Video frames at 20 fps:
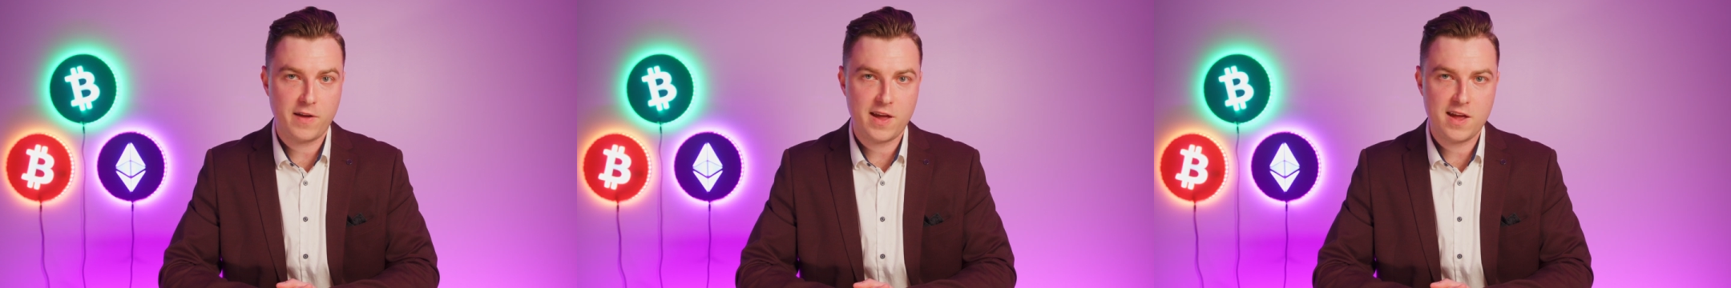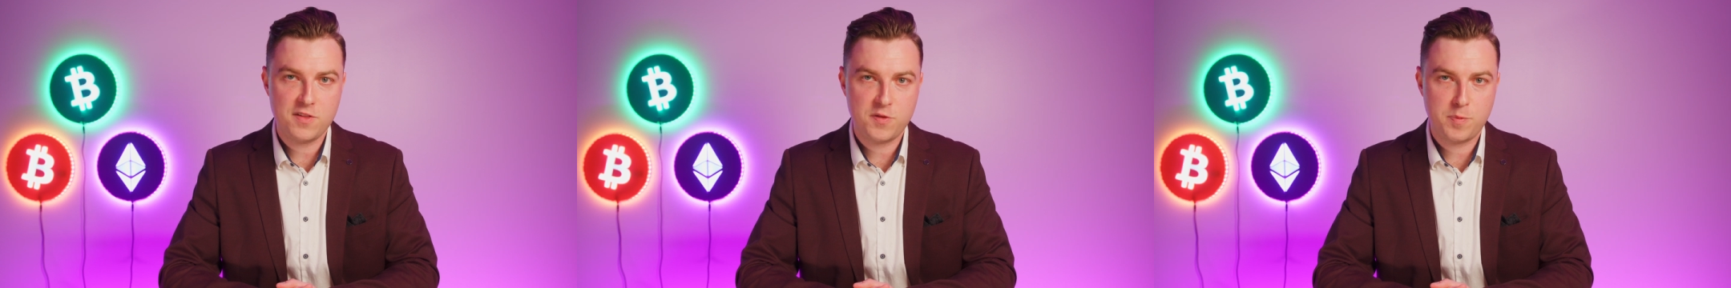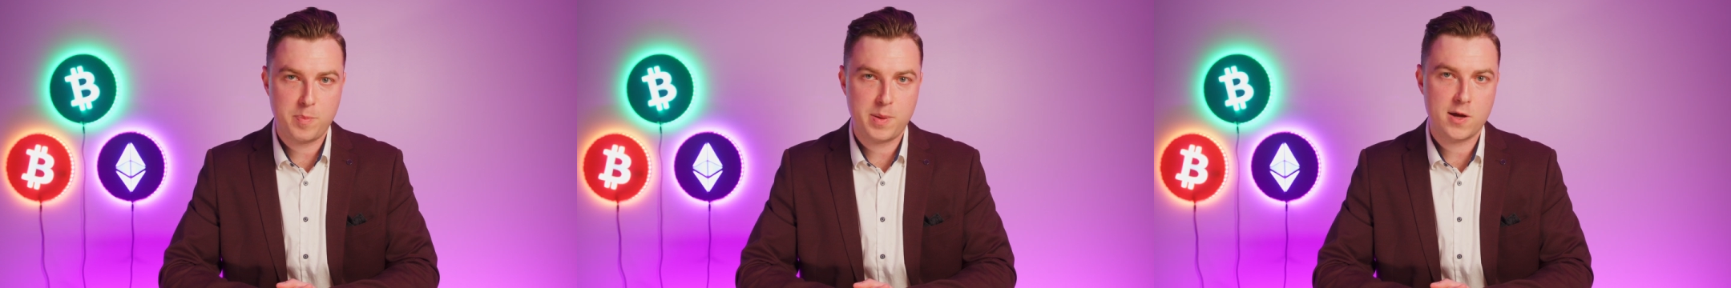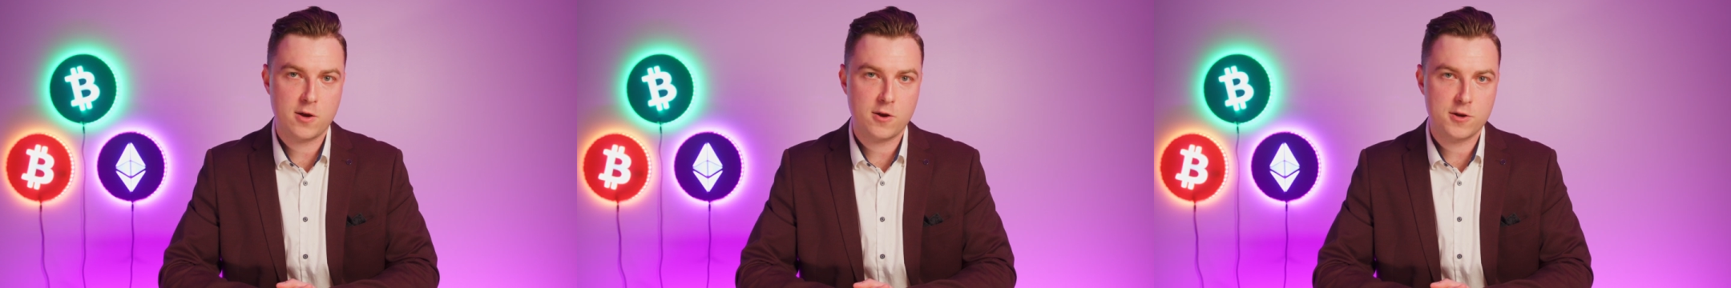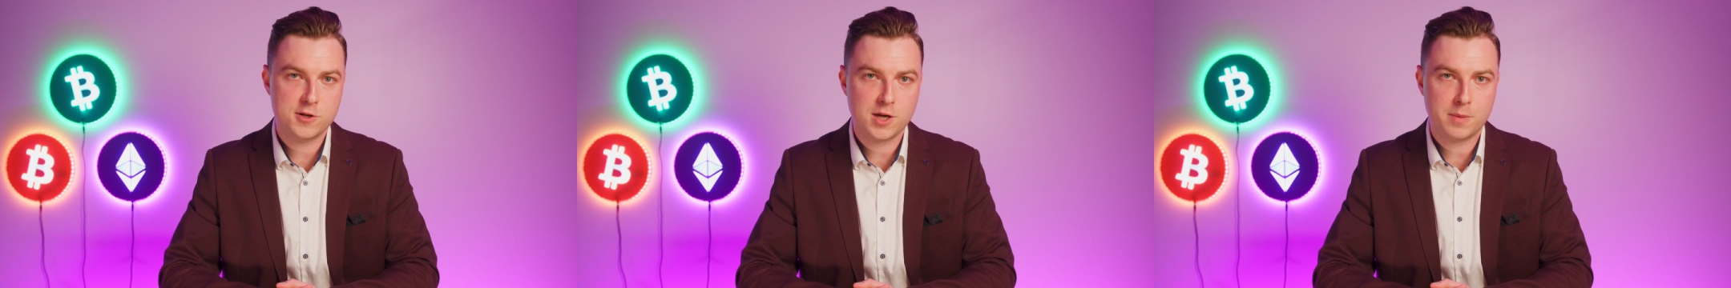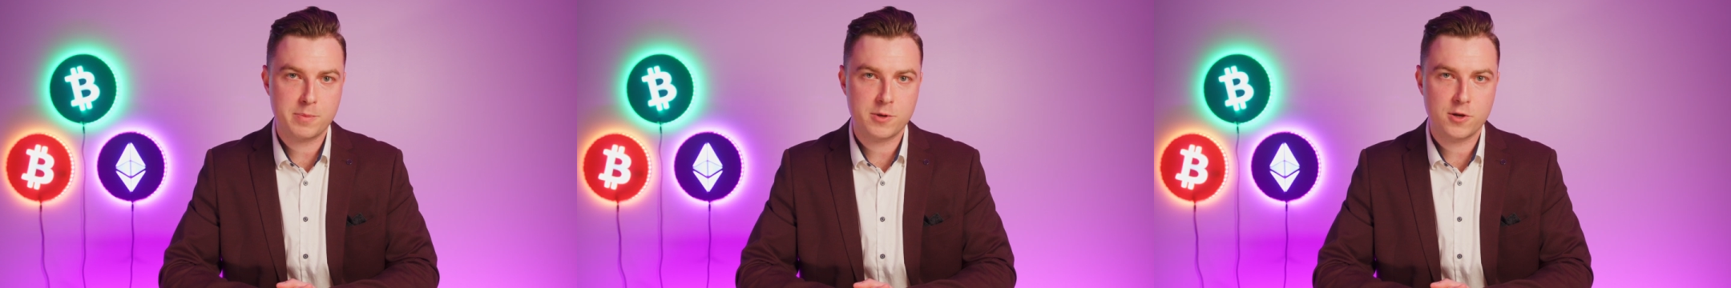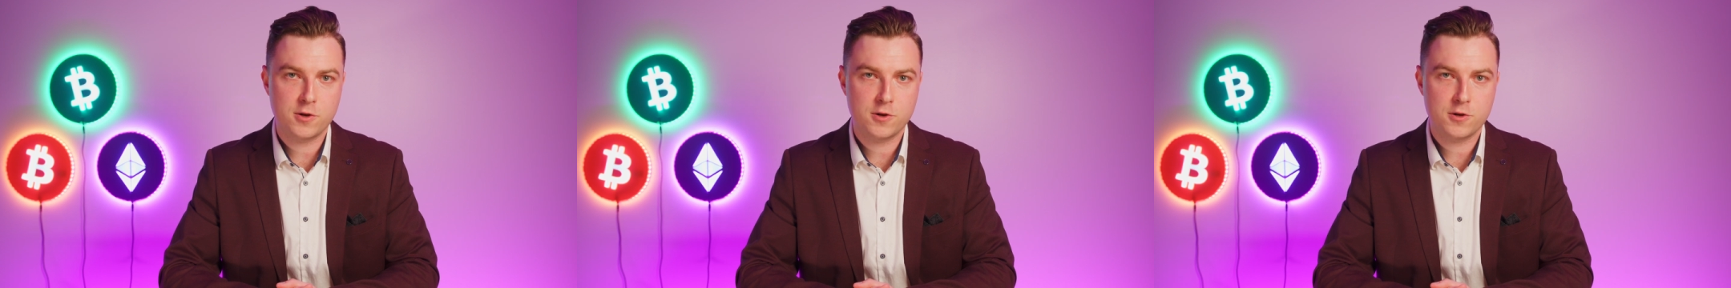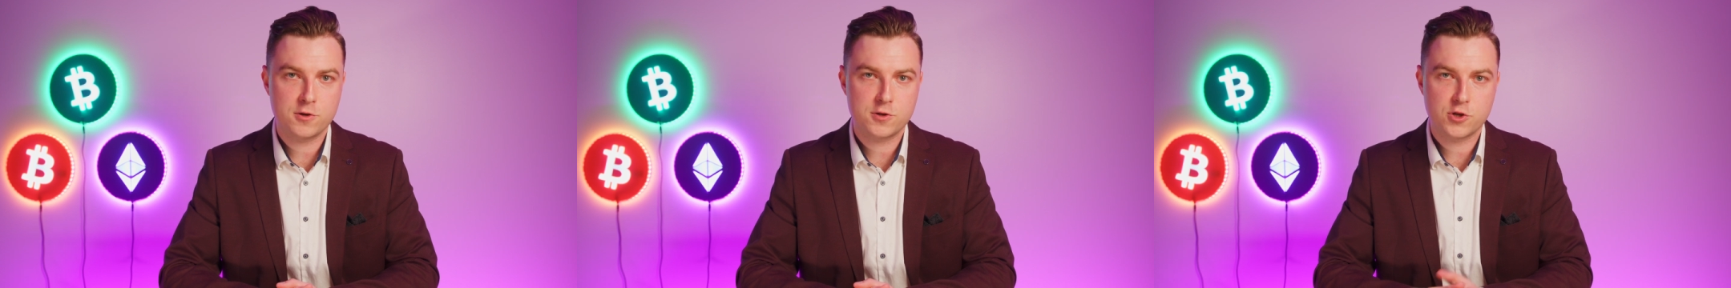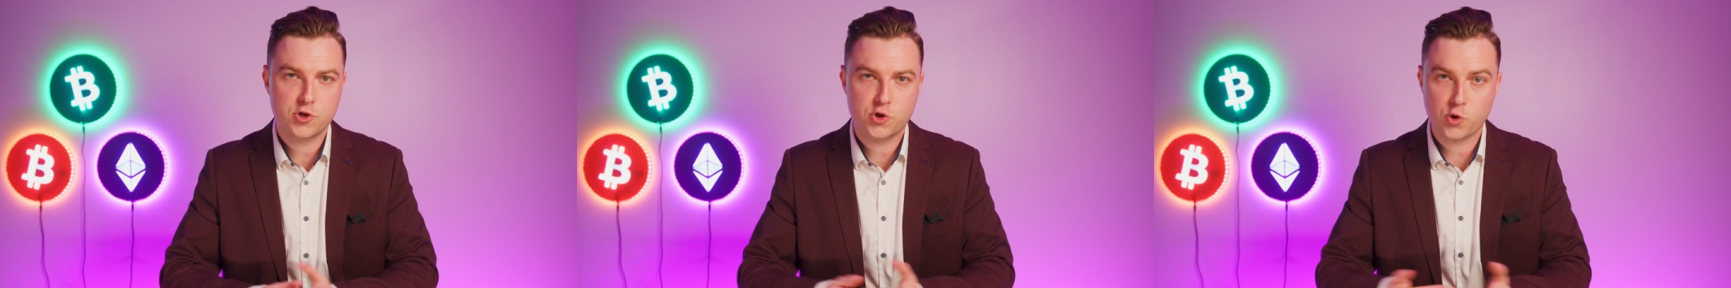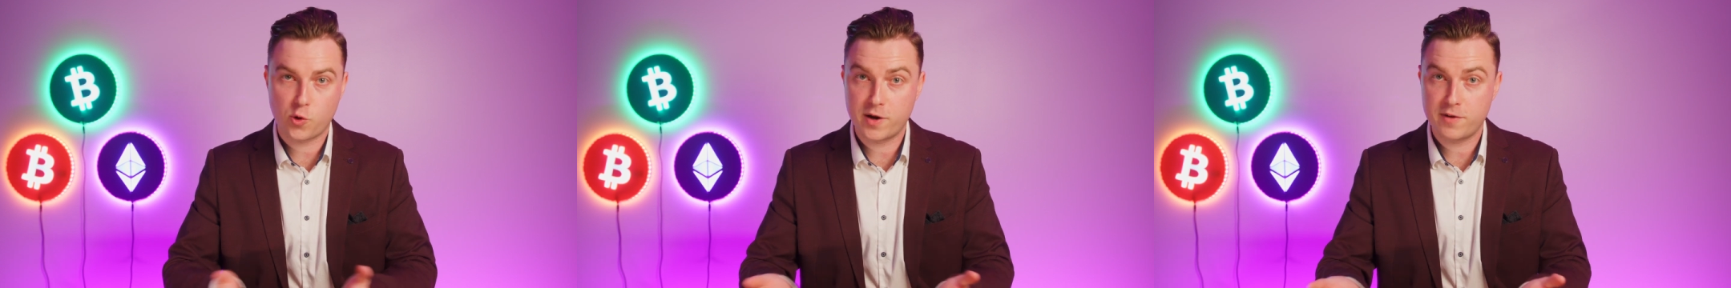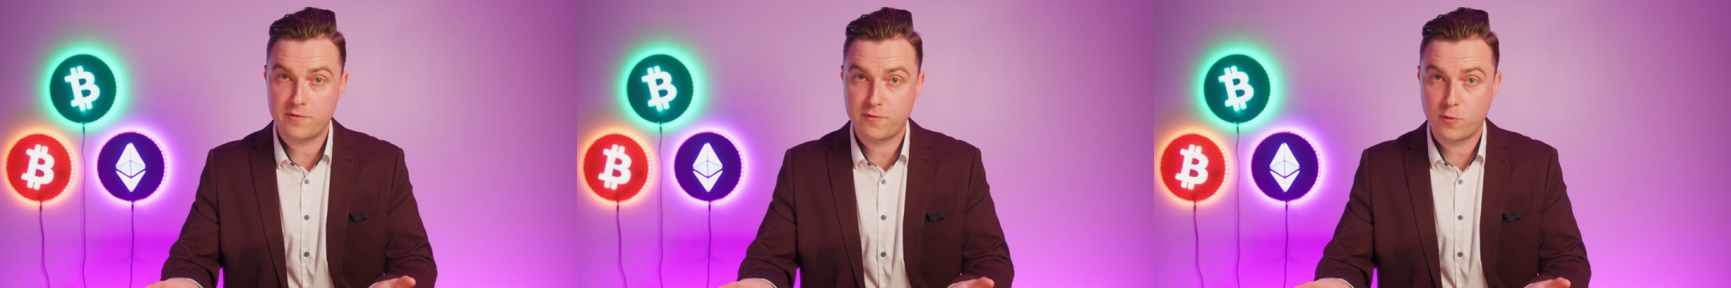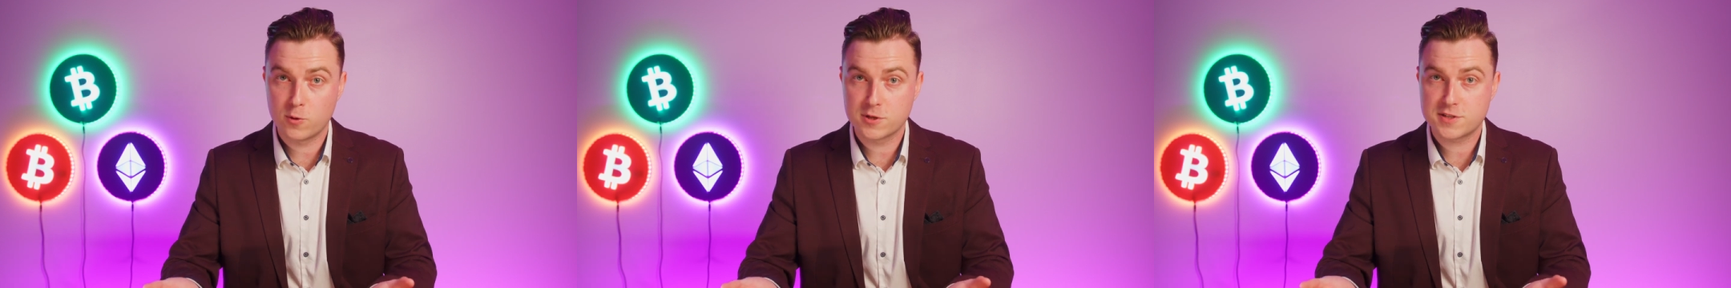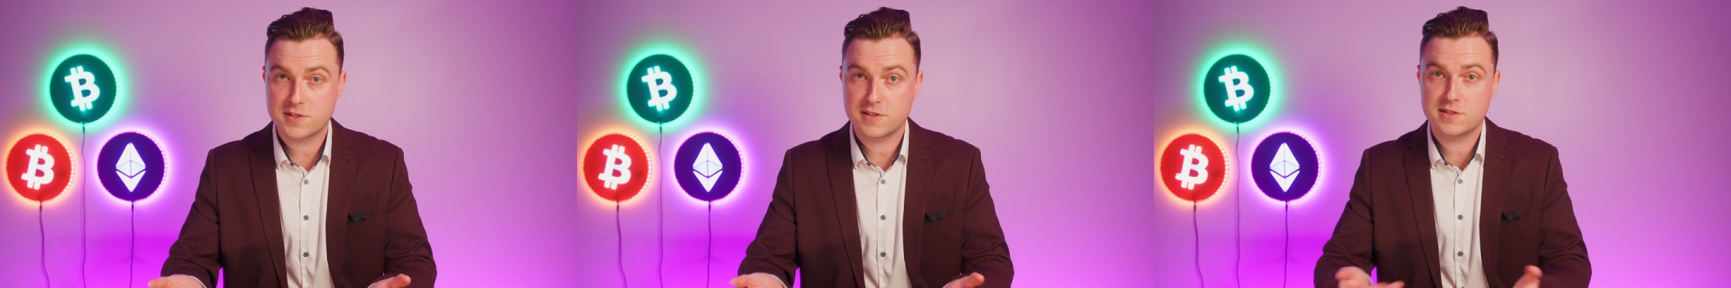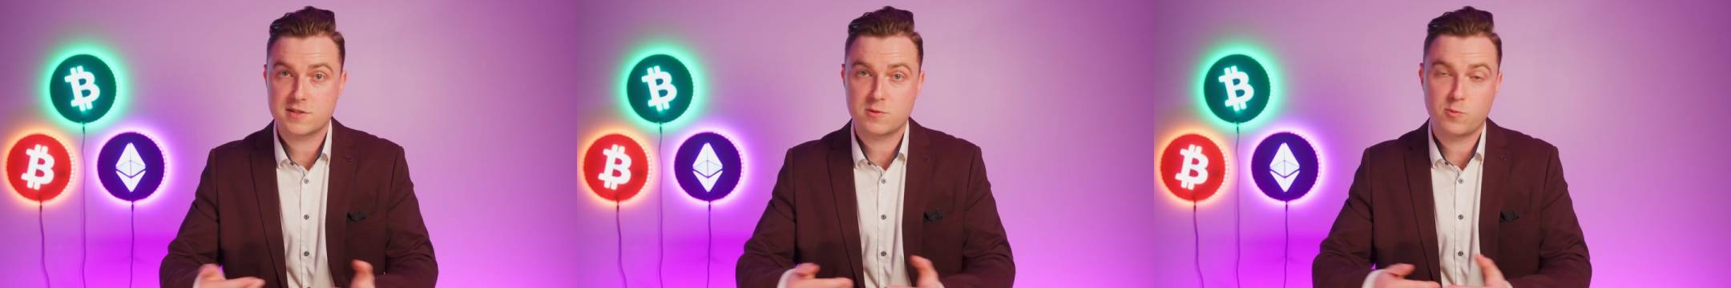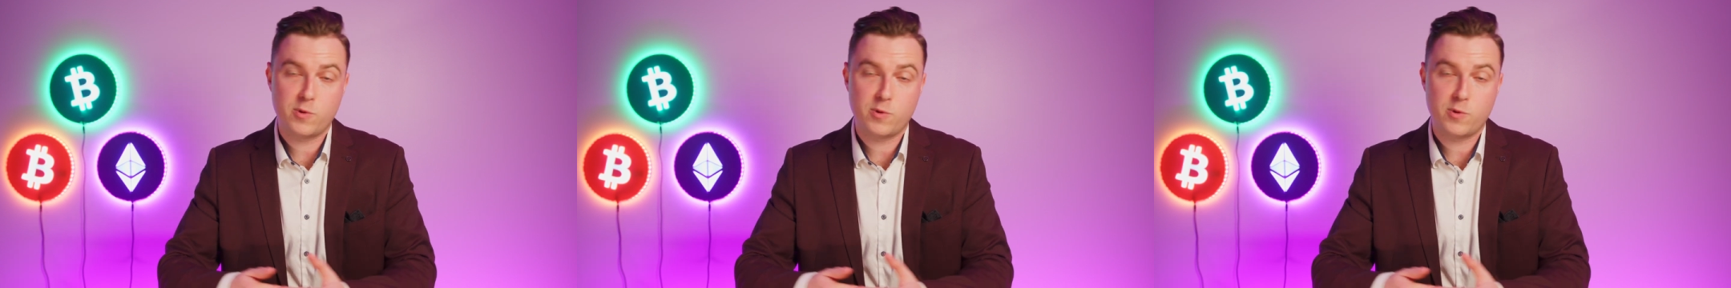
ETH POW to join forces